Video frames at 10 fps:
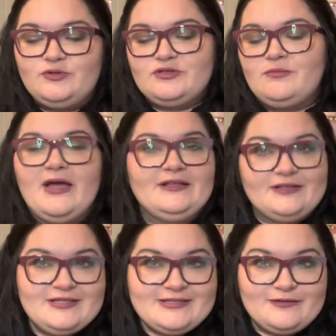just my
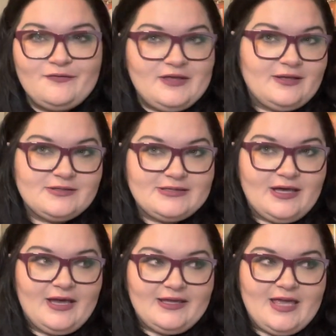list of things that
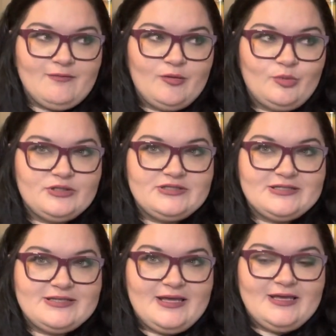I came up with to
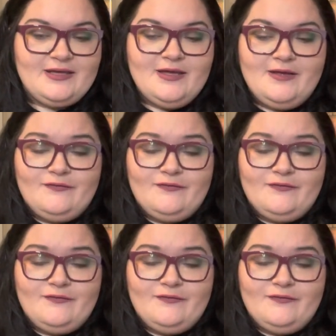say